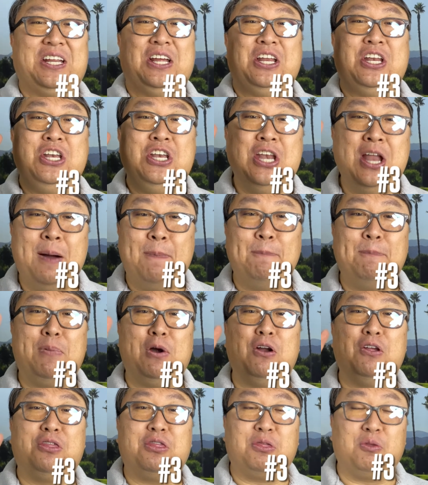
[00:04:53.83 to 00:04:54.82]

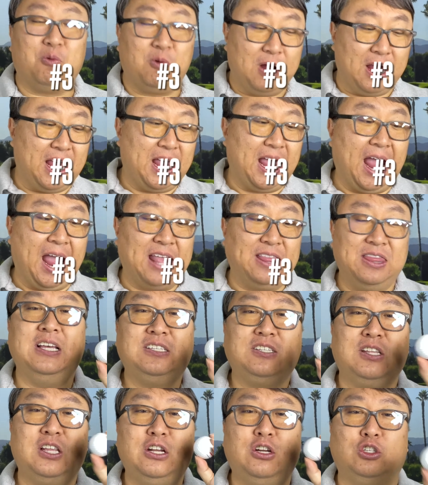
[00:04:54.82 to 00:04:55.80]
Number three, and
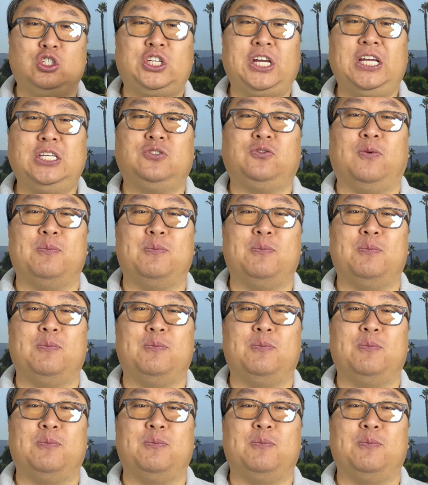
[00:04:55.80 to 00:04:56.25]
this little change for